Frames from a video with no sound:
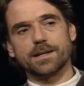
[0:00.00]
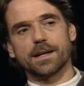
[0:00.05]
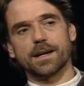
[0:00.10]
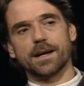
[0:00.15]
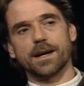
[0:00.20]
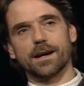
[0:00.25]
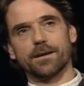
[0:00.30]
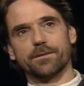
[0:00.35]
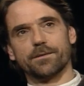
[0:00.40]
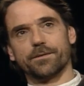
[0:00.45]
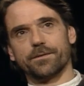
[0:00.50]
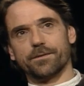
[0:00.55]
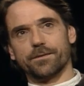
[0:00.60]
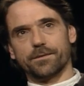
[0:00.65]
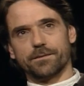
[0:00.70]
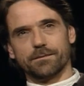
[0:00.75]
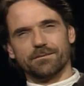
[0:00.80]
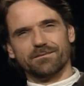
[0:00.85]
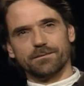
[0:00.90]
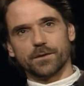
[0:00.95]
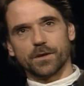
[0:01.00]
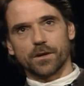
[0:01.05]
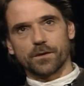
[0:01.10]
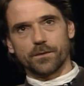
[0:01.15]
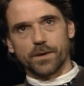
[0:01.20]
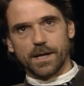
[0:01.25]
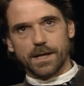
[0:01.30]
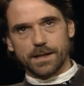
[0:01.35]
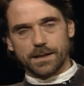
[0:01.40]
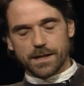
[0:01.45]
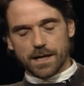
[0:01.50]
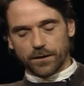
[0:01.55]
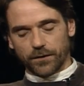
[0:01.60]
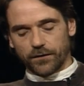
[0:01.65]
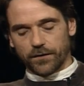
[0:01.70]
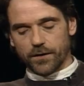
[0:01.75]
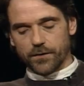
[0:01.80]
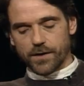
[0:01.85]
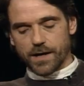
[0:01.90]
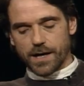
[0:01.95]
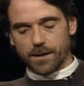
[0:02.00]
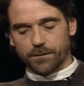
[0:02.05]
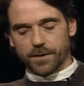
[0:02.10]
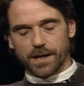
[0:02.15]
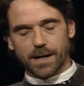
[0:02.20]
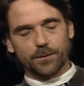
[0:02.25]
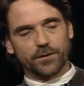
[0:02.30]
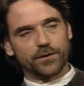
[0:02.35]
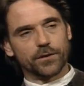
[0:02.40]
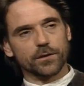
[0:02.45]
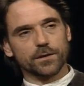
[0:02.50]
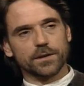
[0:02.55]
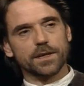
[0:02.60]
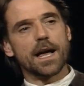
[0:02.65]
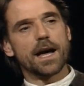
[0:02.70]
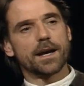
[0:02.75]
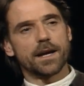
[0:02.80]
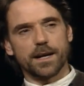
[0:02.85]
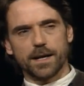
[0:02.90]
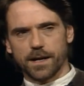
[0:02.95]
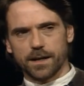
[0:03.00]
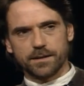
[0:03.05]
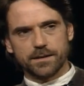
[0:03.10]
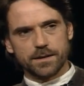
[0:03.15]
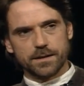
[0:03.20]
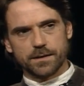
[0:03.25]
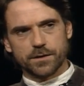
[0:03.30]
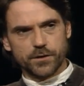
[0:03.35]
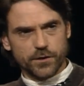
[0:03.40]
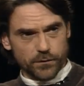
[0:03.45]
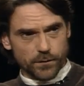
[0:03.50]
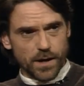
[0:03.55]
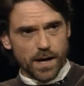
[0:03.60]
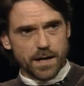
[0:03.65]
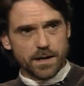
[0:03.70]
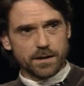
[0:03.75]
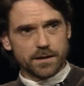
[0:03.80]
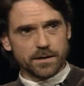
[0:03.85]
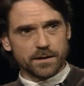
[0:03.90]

I have not really done so yet, but I'm still nagging at it. Do you write?